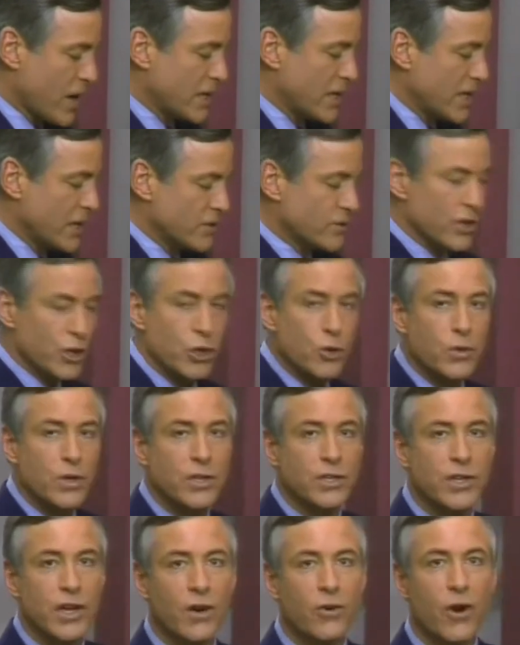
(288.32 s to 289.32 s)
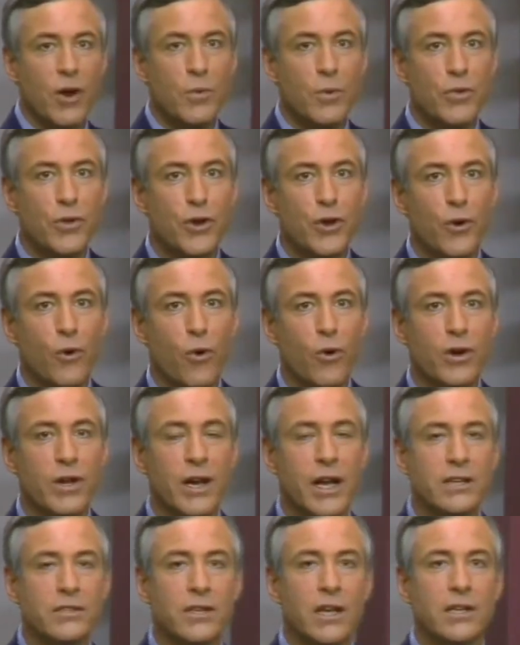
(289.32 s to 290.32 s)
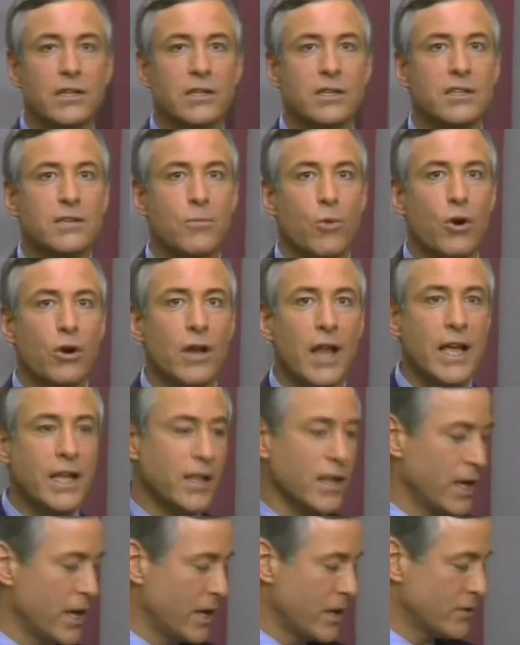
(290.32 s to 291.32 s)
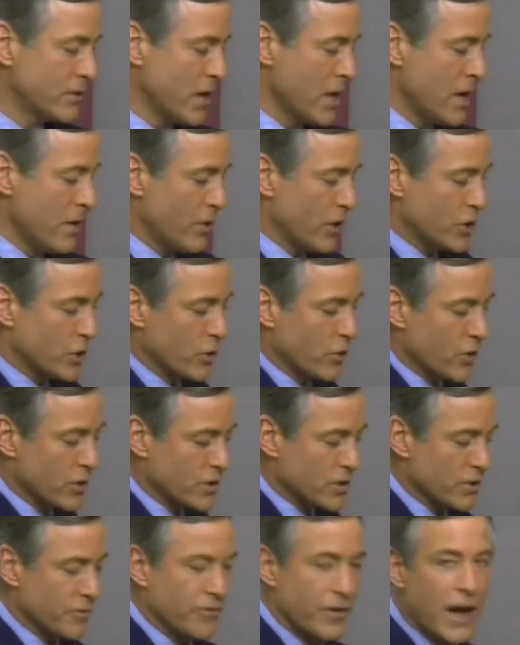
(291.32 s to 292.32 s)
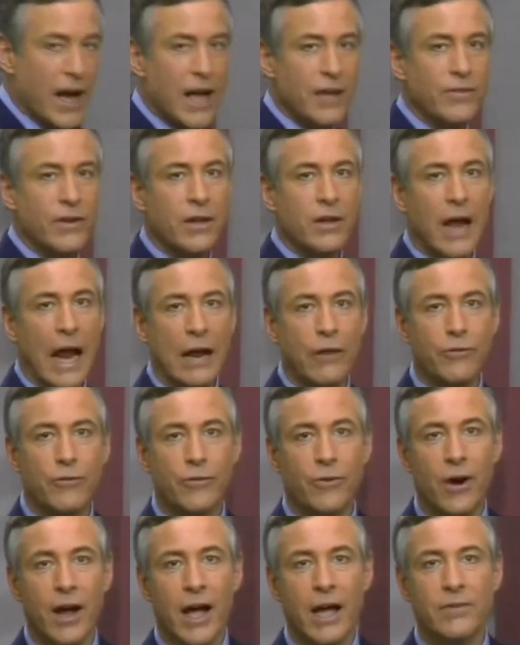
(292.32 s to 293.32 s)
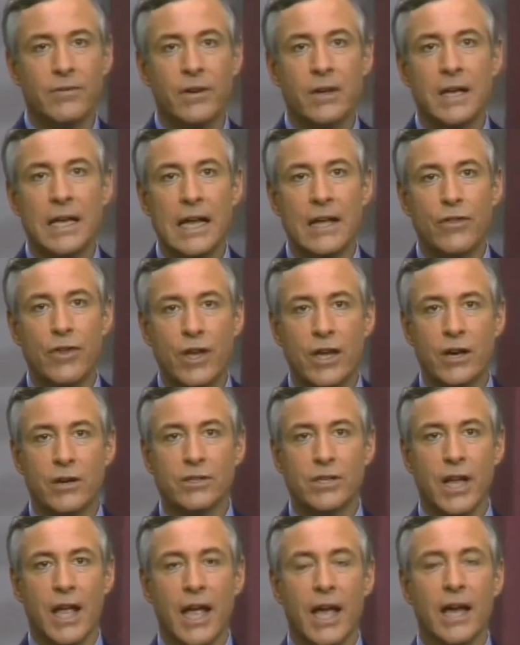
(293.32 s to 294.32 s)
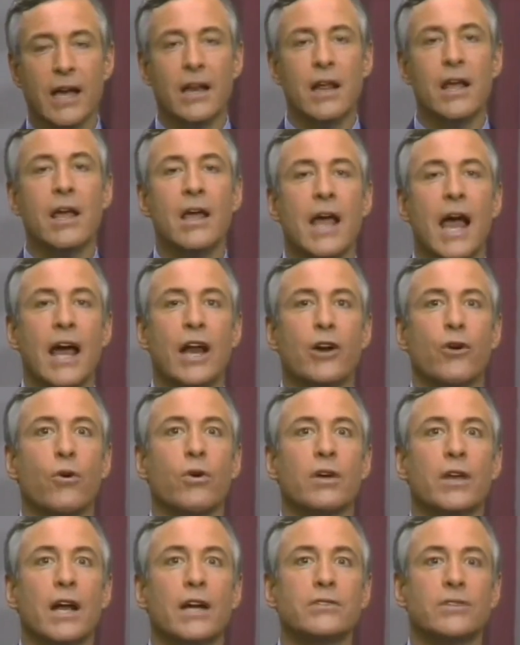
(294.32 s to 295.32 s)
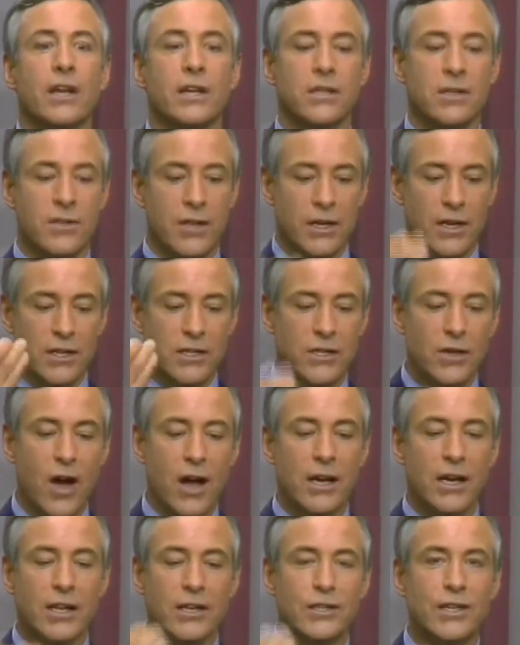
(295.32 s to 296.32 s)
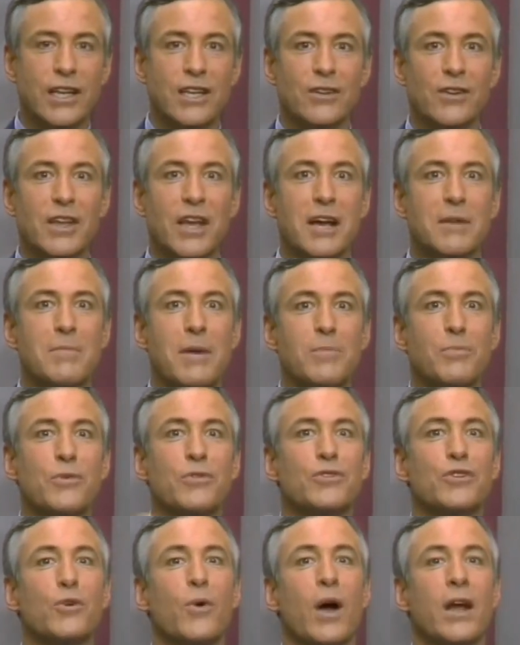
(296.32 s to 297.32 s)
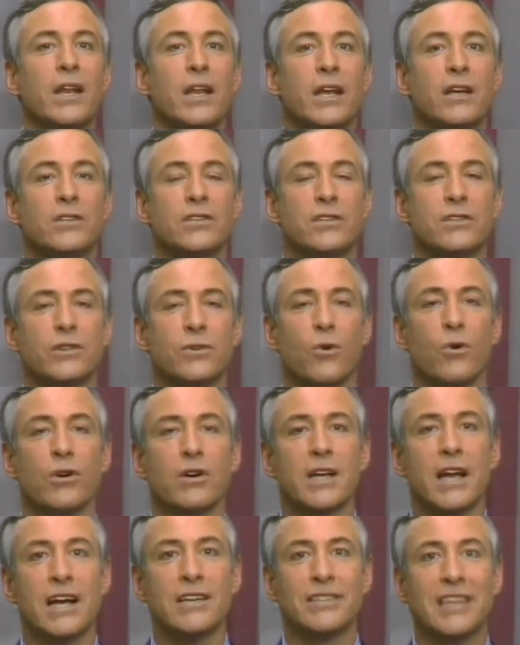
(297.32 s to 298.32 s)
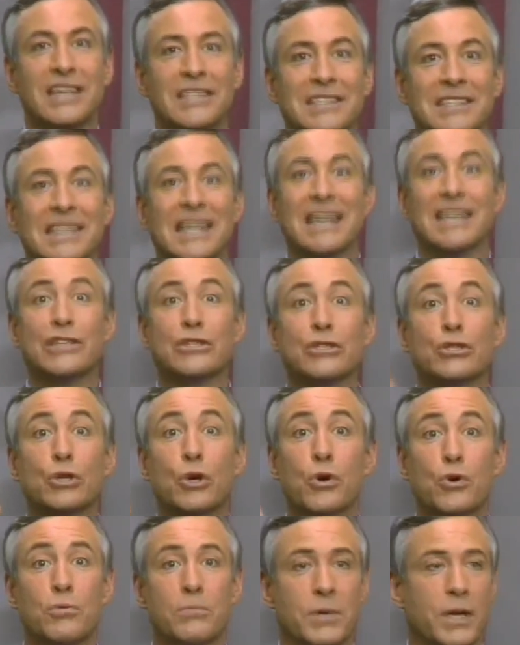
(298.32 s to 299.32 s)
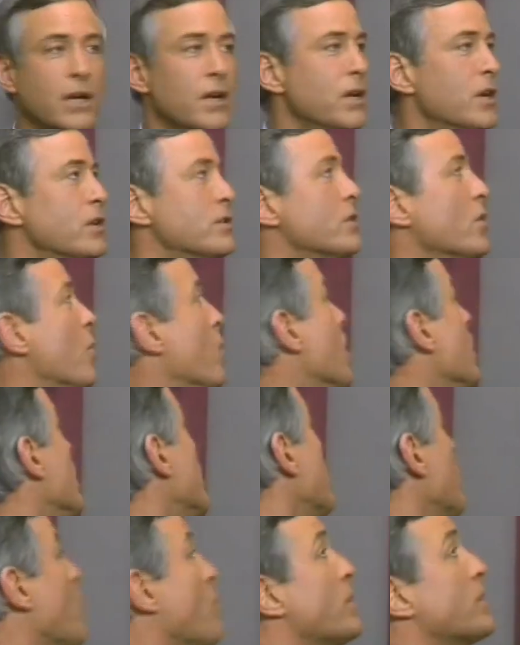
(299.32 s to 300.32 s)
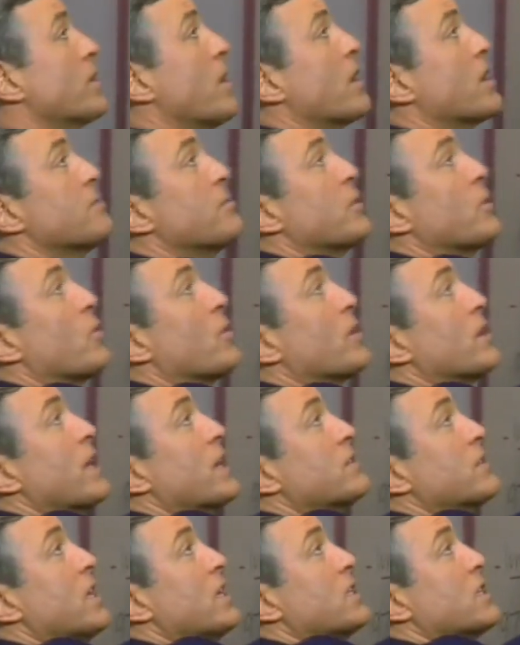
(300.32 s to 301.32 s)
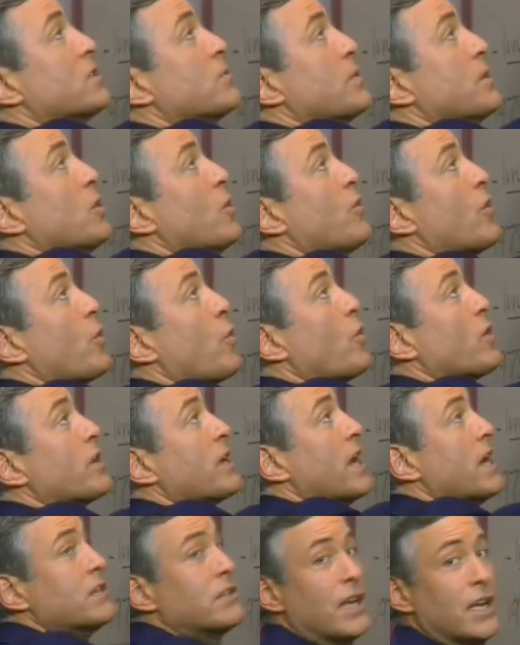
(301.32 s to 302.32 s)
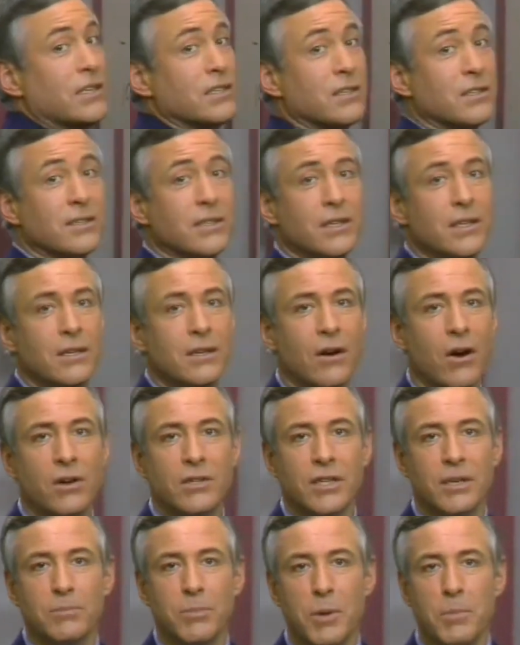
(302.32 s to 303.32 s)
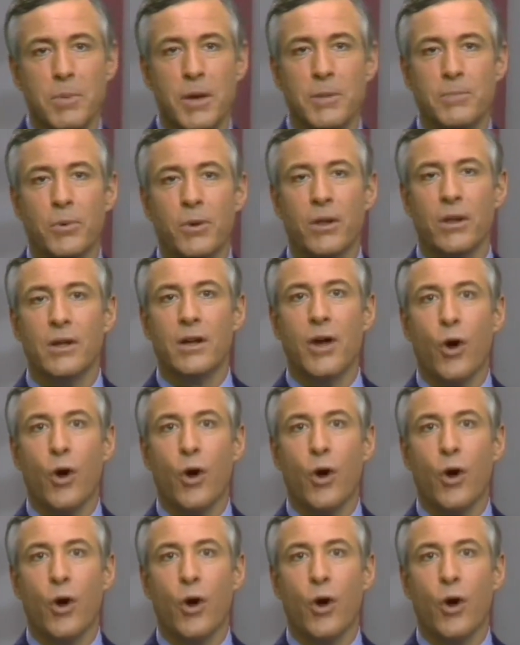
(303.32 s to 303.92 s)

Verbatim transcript: ideas that you can generate within your organizations, the more likely it is that you're going to survive and thrive in the years ahead. And an organization that does not continually come up with new ideas is an organization that is doomed. So when we talk about organizations, we know that organizations are simply people.